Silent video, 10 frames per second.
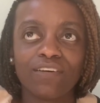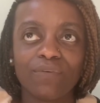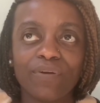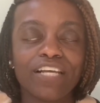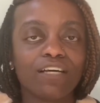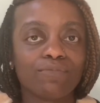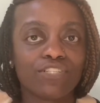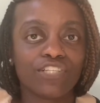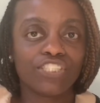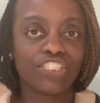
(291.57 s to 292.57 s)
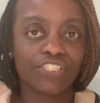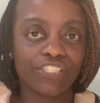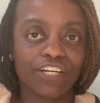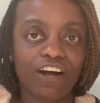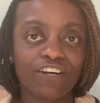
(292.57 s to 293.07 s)
when it comes to
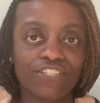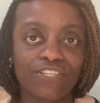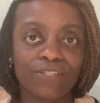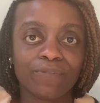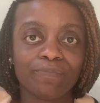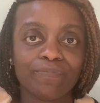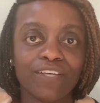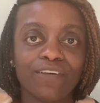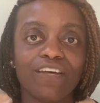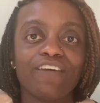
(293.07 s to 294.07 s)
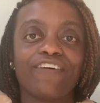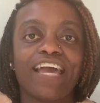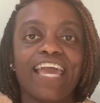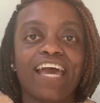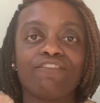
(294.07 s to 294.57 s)
sugar also, if I
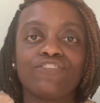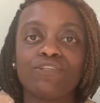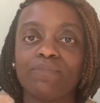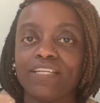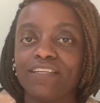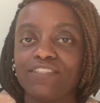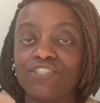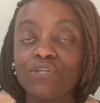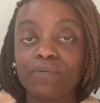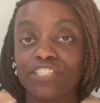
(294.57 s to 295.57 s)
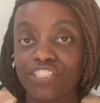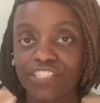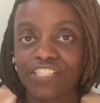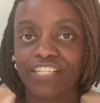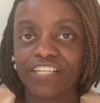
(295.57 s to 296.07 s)
have too much, too much
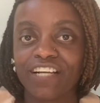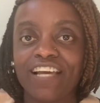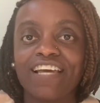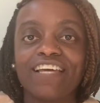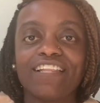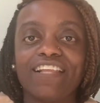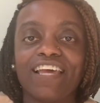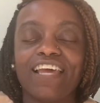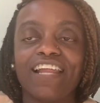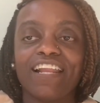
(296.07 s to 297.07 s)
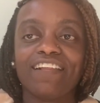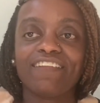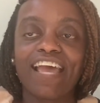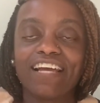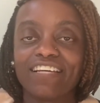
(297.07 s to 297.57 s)
sugar, then
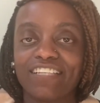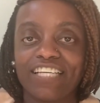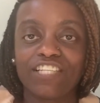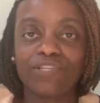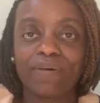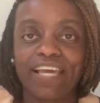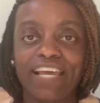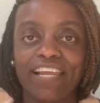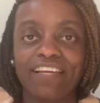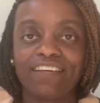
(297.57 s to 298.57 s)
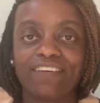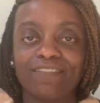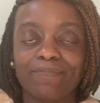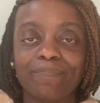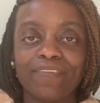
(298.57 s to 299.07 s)
that could lead to a headache.
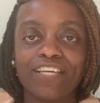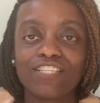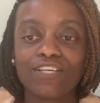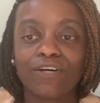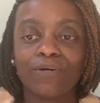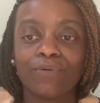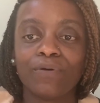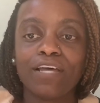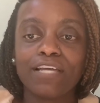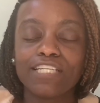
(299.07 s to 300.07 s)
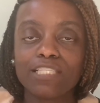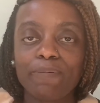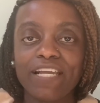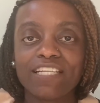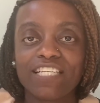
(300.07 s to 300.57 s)
So just
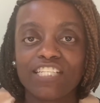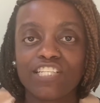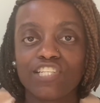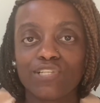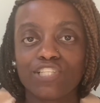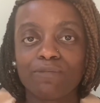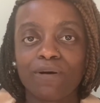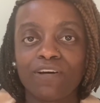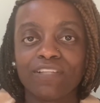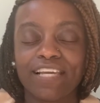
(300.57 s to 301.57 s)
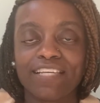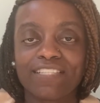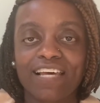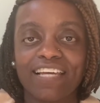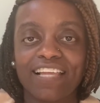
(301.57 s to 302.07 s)
paying attention to small things
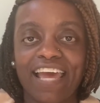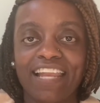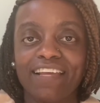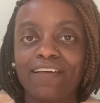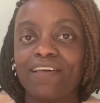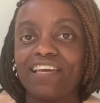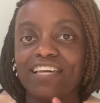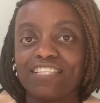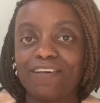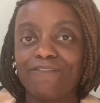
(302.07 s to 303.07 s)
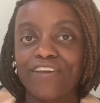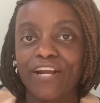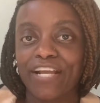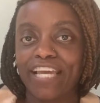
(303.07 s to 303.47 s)
like that is very